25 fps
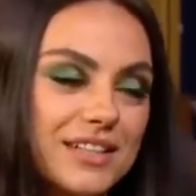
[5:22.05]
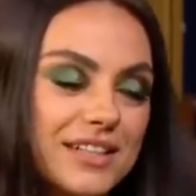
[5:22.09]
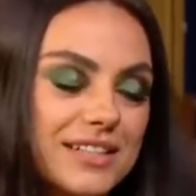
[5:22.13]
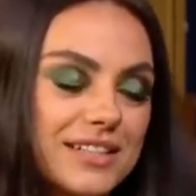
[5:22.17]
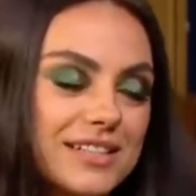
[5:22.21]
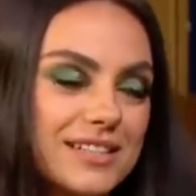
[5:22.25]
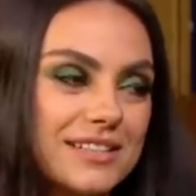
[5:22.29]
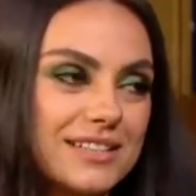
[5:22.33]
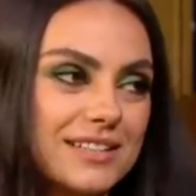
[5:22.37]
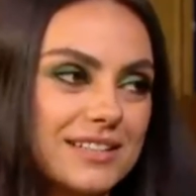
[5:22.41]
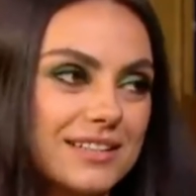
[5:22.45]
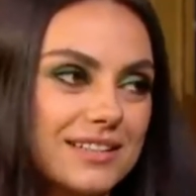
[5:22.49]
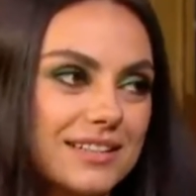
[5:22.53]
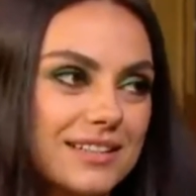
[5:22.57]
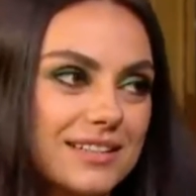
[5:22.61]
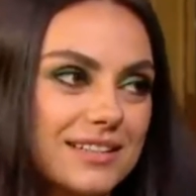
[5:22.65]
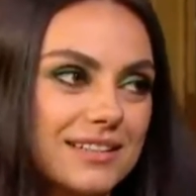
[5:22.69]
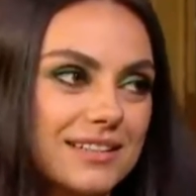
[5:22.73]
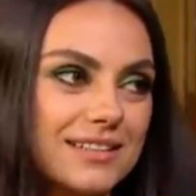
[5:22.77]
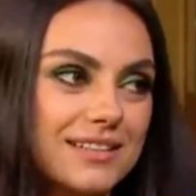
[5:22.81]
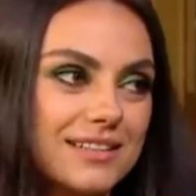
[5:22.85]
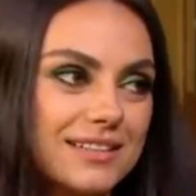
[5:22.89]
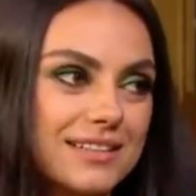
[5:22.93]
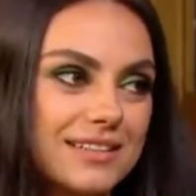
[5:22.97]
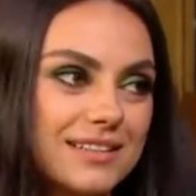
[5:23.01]
when she was
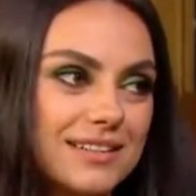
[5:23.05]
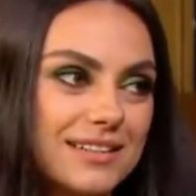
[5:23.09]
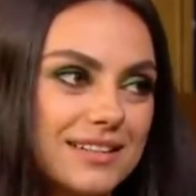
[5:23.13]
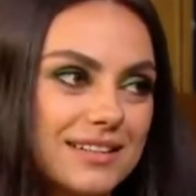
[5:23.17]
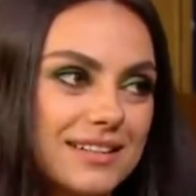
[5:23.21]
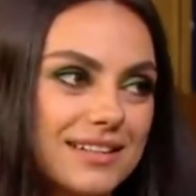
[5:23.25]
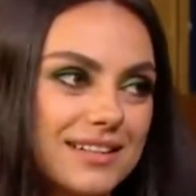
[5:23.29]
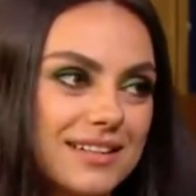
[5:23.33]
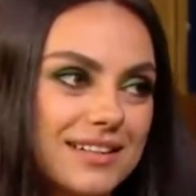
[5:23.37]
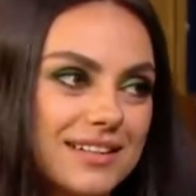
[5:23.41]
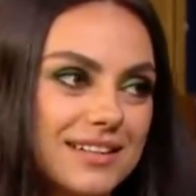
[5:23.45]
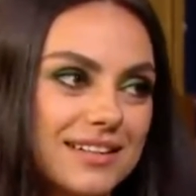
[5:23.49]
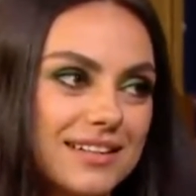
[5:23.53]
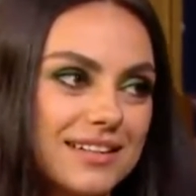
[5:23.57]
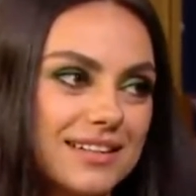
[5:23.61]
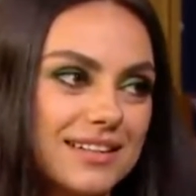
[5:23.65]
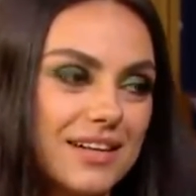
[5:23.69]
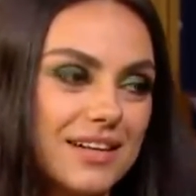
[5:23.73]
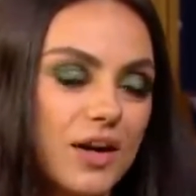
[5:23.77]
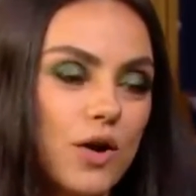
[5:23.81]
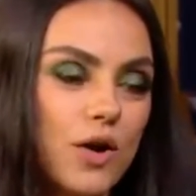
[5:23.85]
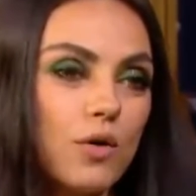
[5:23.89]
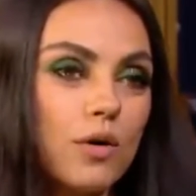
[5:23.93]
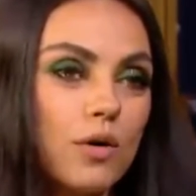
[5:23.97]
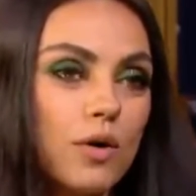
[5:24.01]
only 11 years
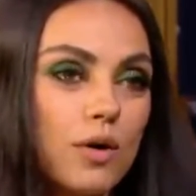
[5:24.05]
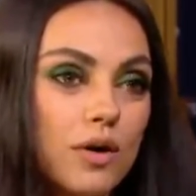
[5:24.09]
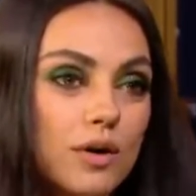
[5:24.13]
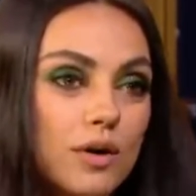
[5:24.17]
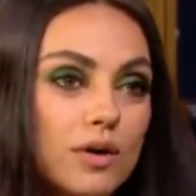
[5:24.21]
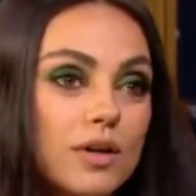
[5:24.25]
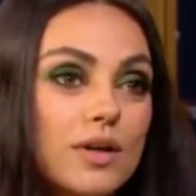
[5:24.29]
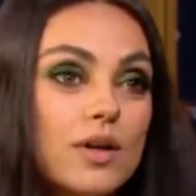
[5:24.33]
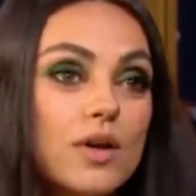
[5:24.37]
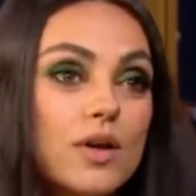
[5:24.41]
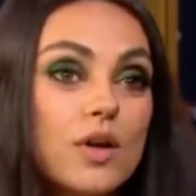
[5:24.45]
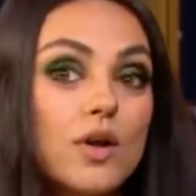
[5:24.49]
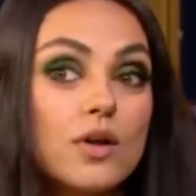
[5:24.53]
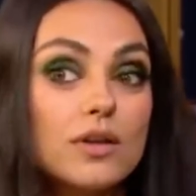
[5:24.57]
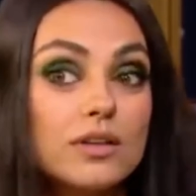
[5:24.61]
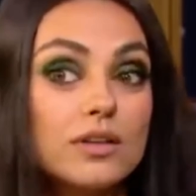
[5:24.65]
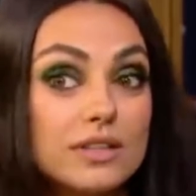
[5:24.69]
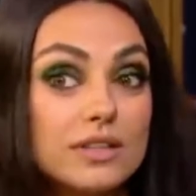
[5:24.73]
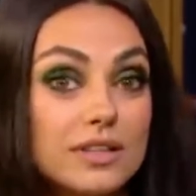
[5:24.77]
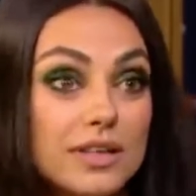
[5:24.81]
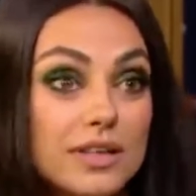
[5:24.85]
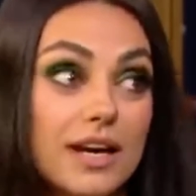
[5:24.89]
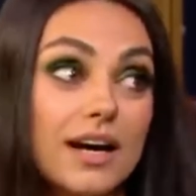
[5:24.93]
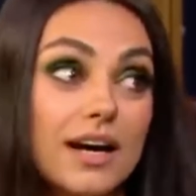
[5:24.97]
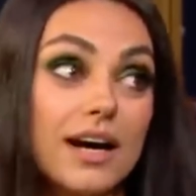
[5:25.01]
and got into the
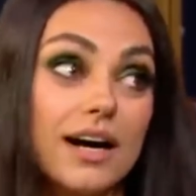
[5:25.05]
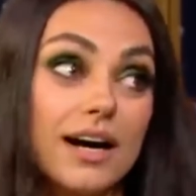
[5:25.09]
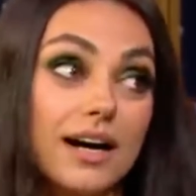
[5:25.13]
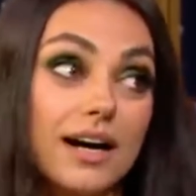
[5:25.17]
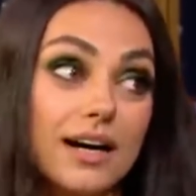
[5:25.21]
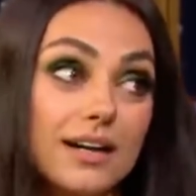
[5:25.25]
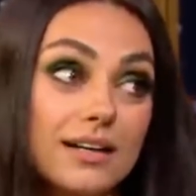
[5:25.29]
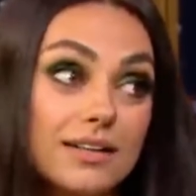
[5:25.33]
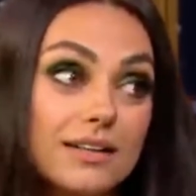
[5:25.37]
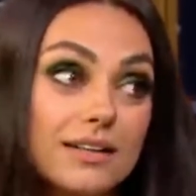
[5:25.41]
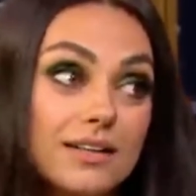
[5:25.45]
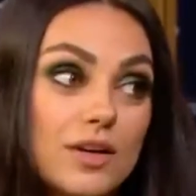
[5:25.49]
limelight